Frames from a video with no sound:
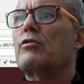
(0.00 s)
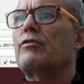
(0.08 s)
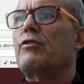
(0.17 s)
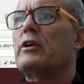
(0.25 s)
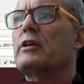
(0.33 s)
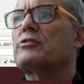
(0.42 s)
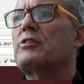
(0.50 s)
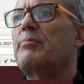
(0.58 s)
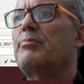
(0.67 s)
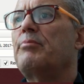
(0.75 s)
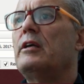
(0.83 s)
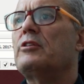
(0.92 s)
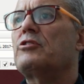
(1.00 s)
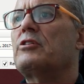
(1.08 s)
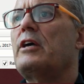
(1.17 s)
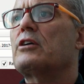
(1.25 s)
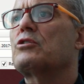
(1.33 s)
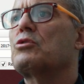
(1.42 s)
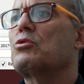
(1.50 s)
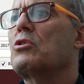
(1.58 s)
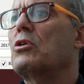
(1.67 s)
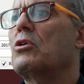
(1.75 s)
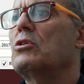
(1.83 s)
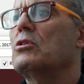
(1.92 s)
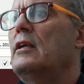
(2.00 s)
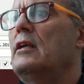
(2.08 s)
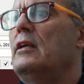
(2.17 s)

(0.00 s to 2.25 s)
For example, let's take true color.